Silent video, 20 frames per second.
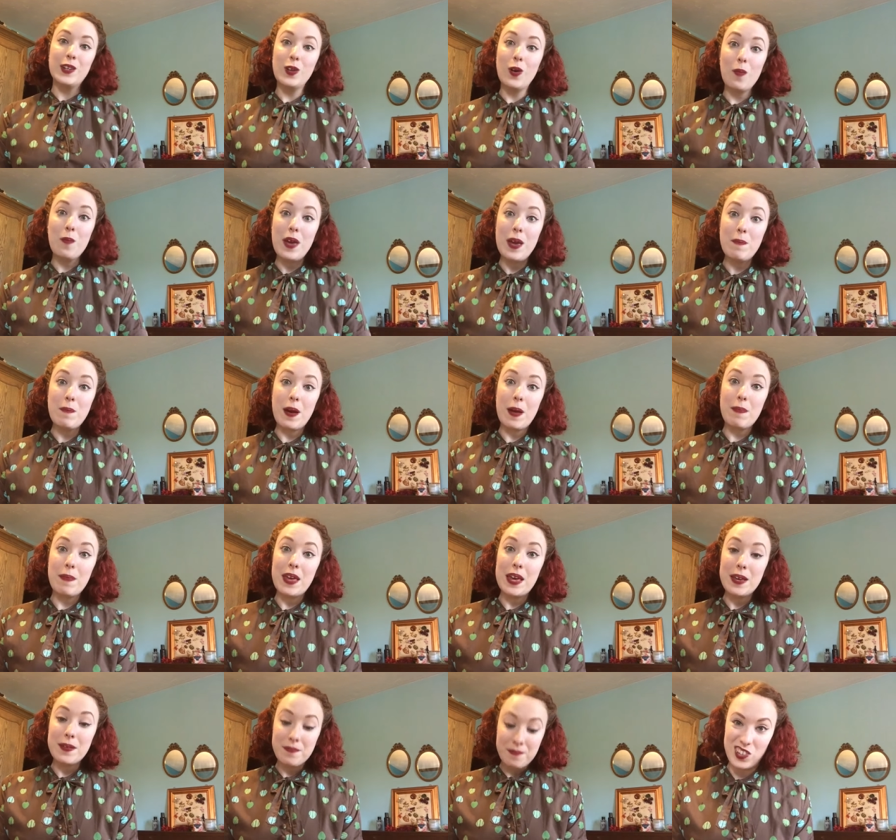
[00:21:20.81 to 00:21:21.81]
not made by
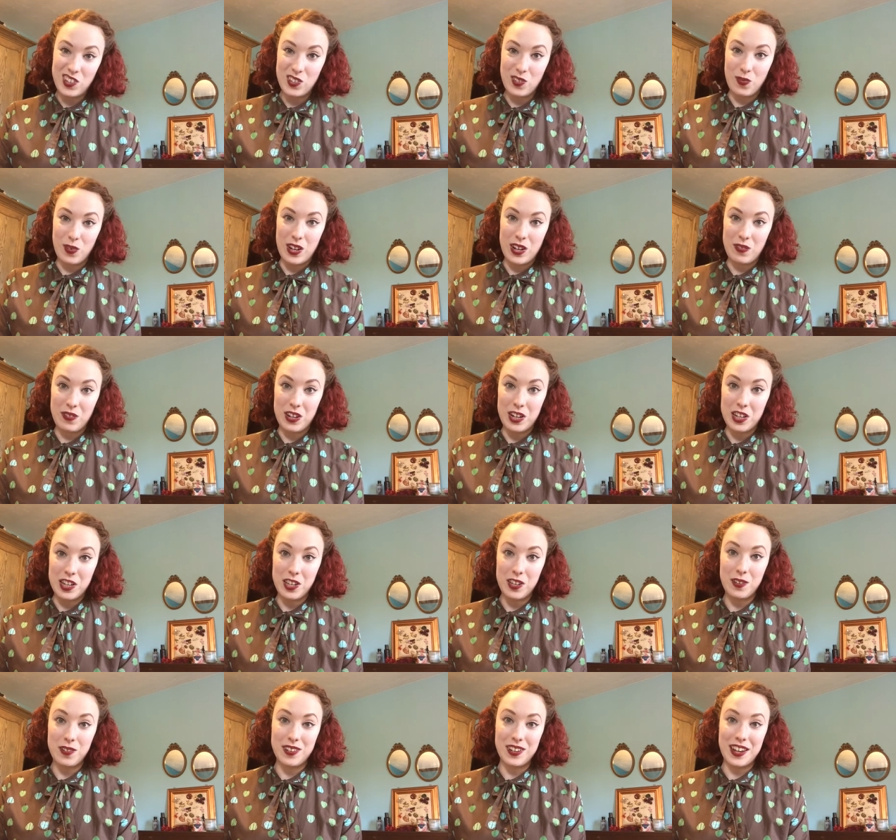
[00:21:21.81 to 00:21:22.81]
me. Just really, really
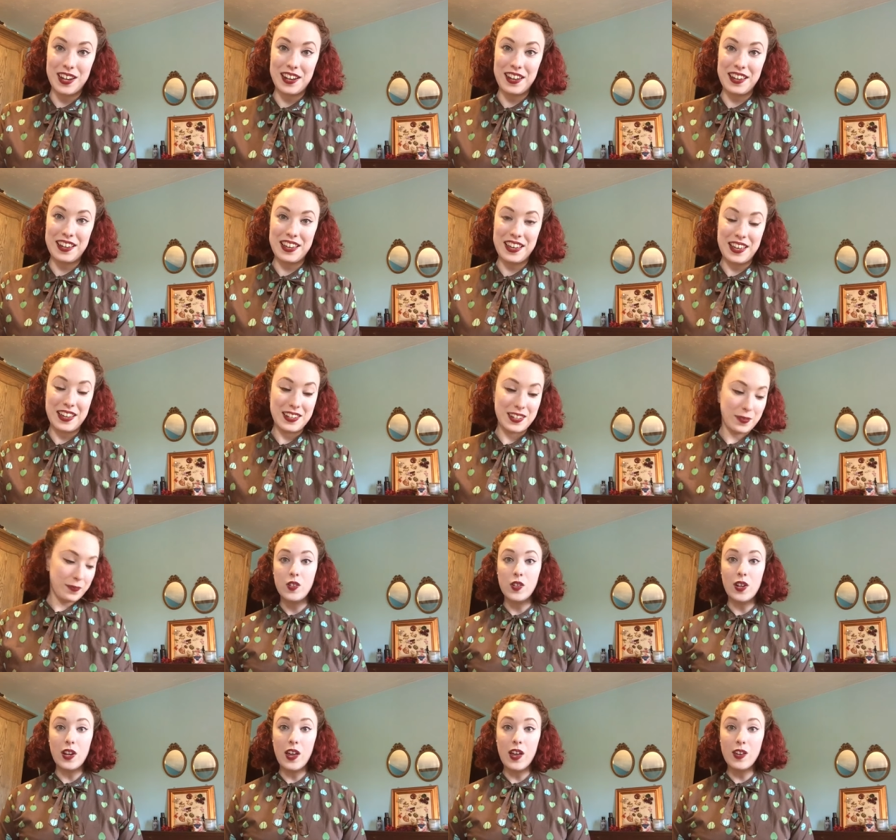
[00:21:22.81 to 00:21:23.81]
cute, and I like it.
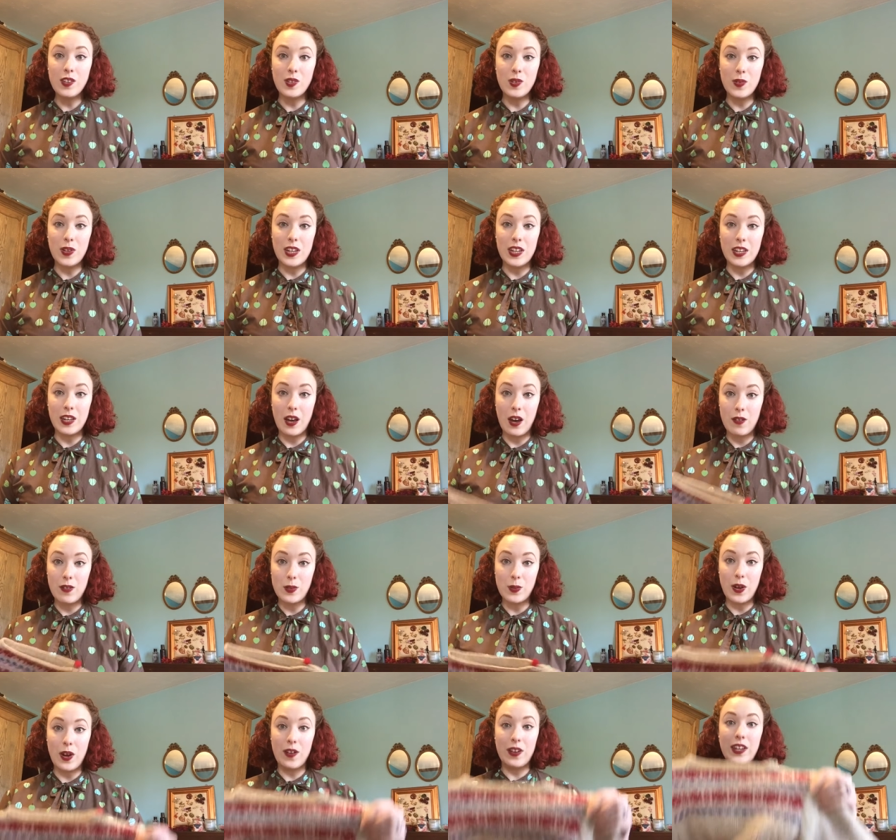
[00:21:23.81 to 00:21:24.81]
So last week I
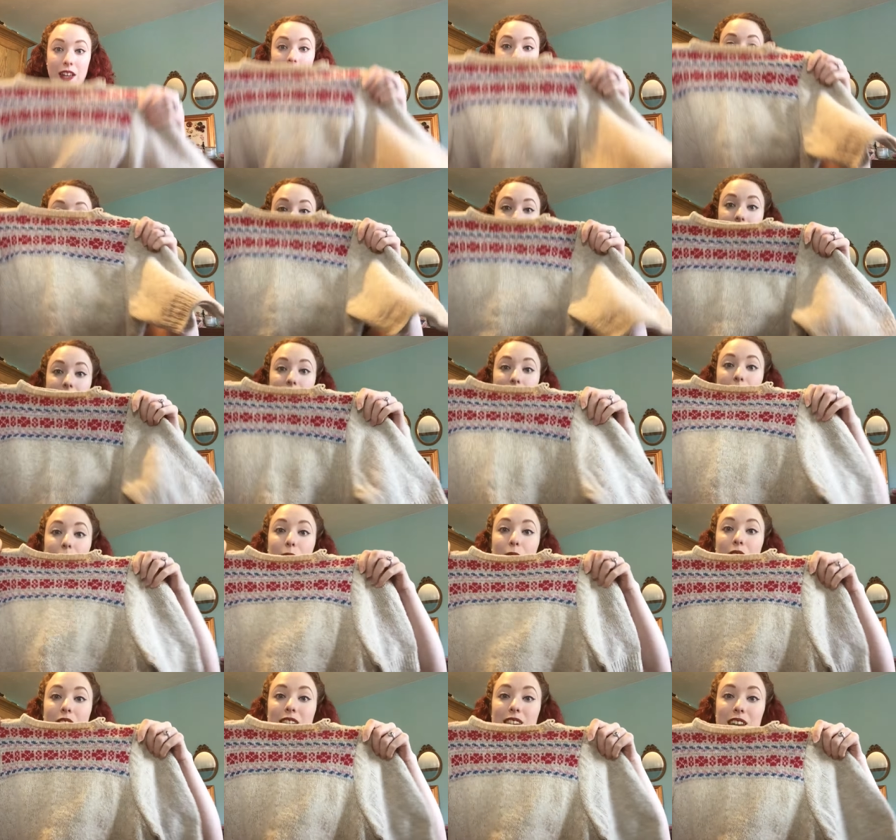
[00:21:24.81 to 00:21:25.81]
was wearing this
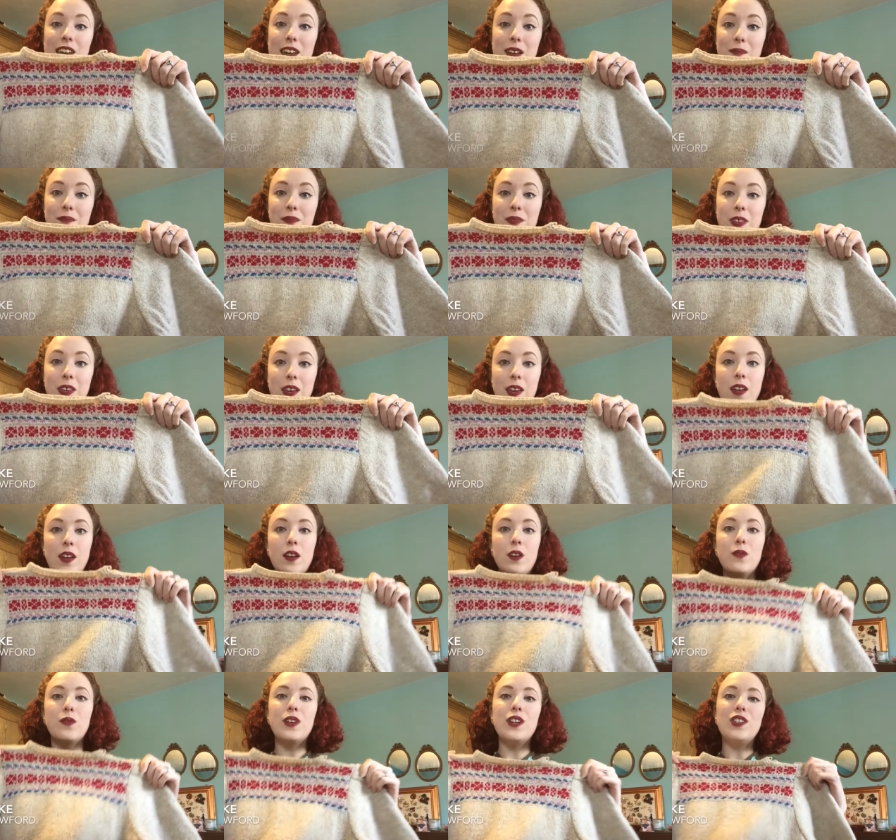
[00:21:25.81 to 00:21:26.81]
sweater,
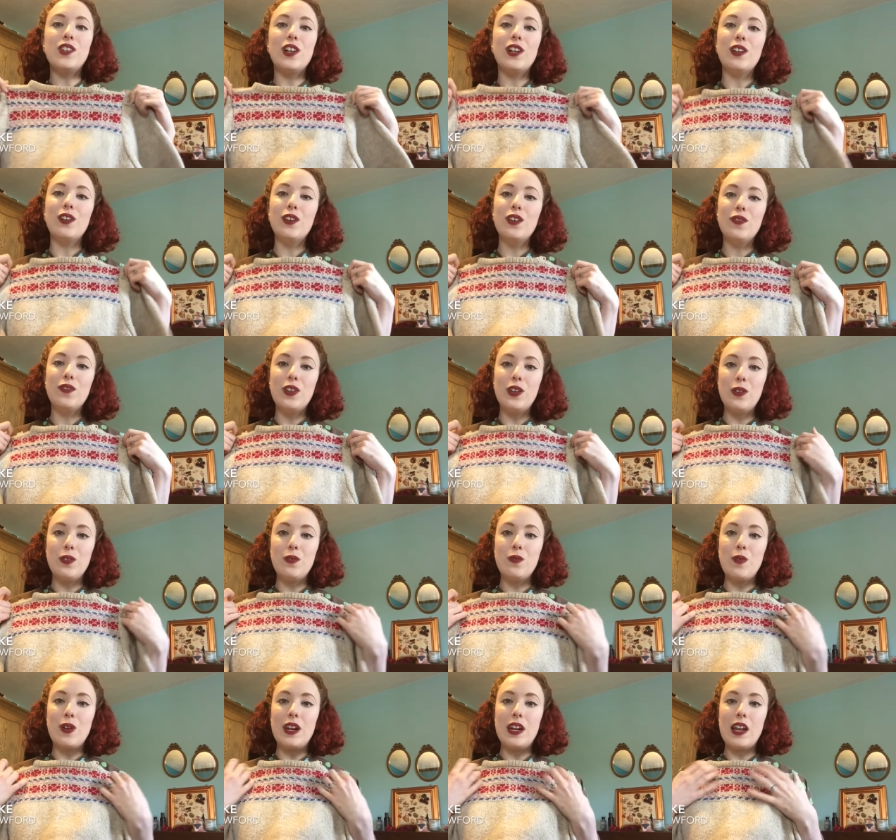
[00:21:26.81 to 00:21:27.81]
which a lot of
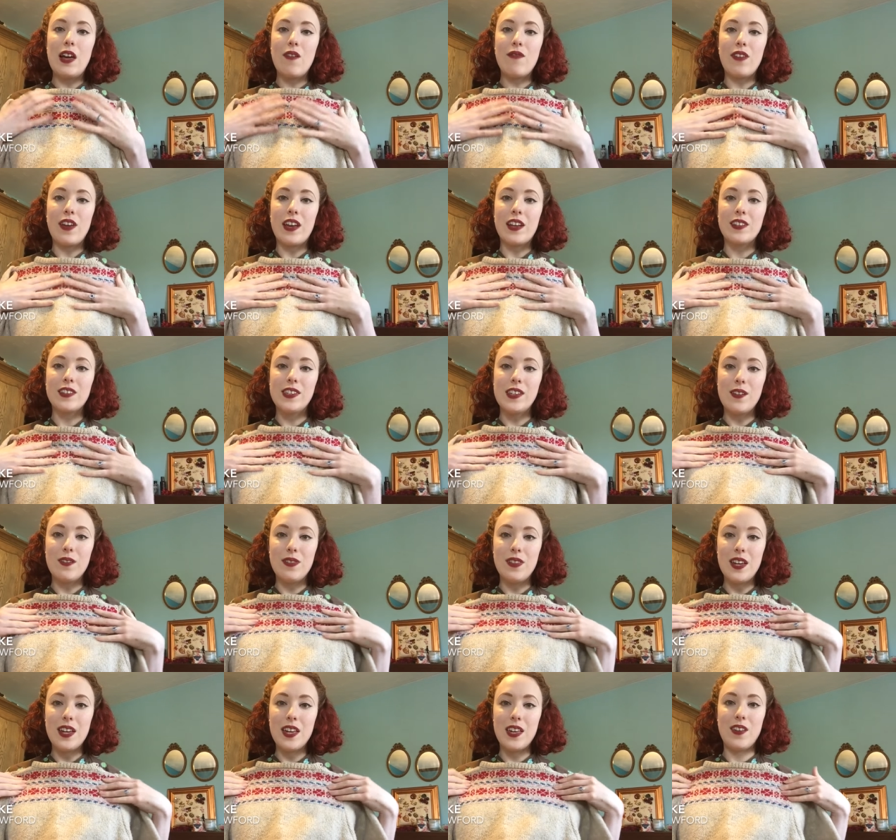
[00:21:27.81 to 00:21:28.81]
you were loving, so
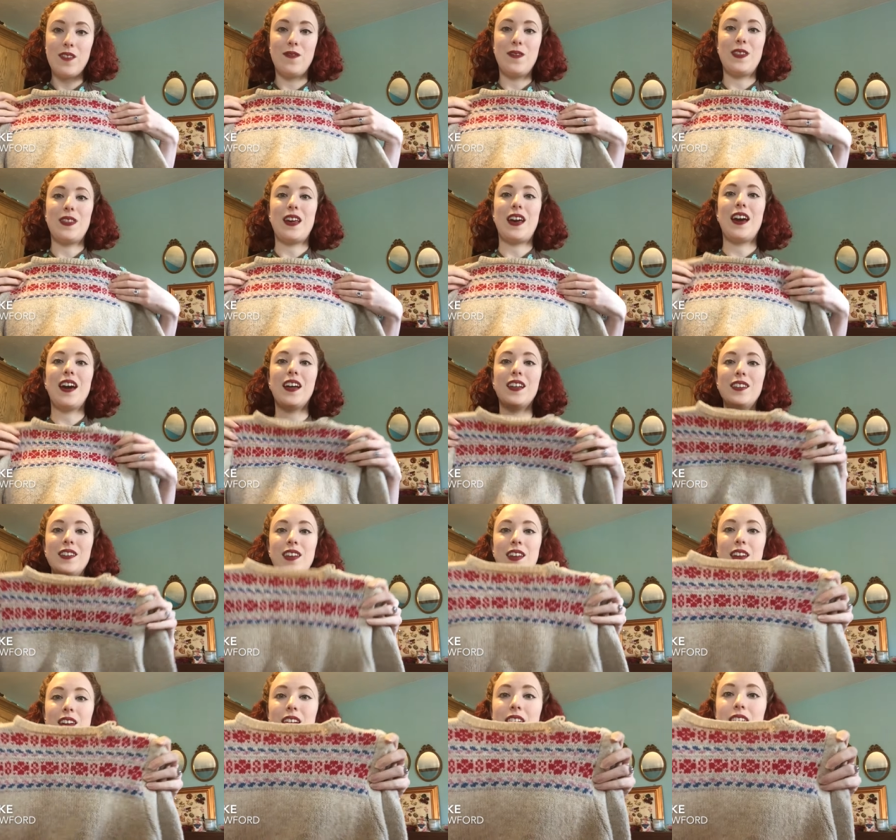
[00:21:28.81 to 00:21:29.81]
thank you for that.